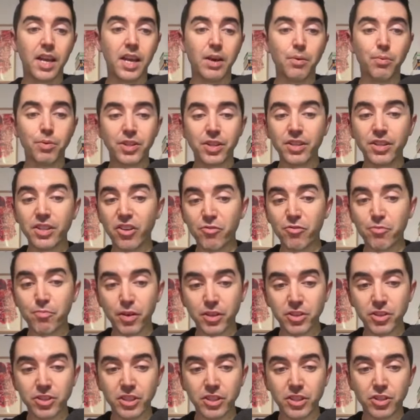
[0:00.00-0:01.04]
with enough
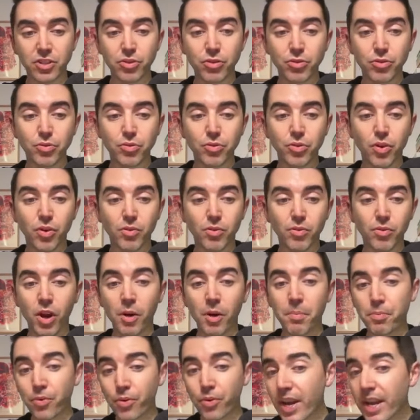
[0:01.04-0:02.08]
budget to
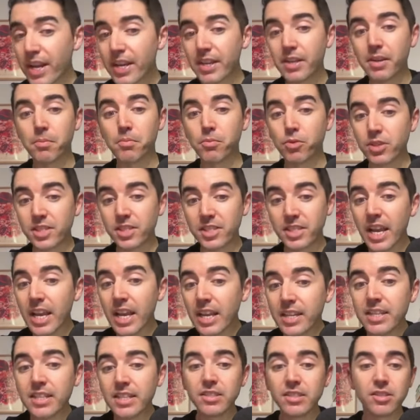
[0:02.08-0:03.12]
upgrade
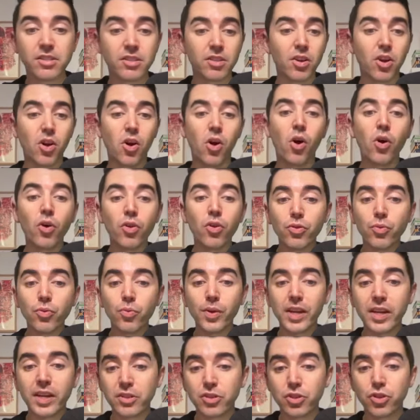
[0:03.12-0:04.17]
Mercedes all the
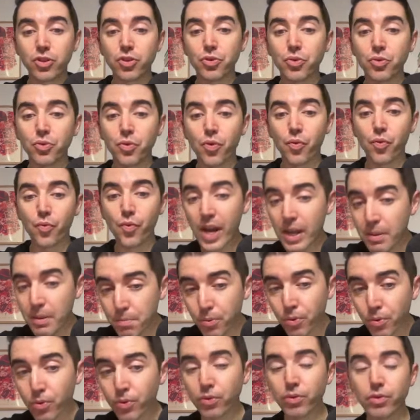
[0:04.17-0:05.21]
way to Red
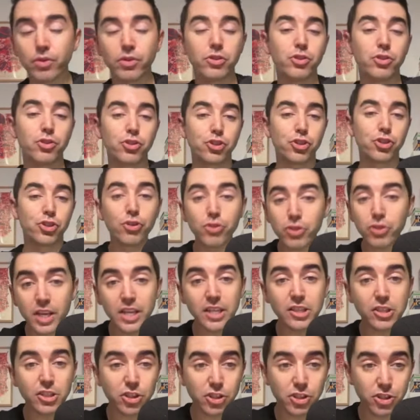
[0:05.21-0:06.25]
Bull should
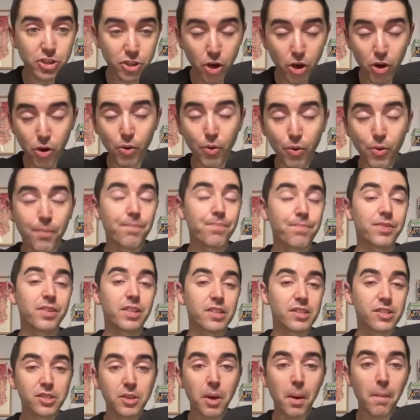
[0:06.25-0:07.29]
they show
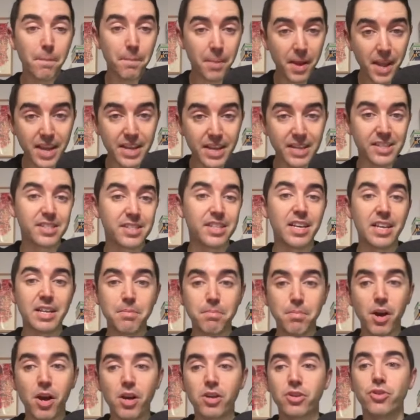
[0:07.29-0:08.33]
some pace in
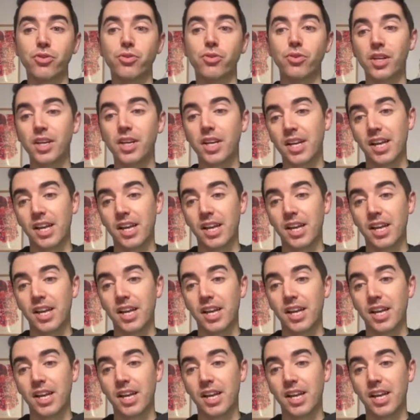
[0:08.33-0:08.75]
Baku.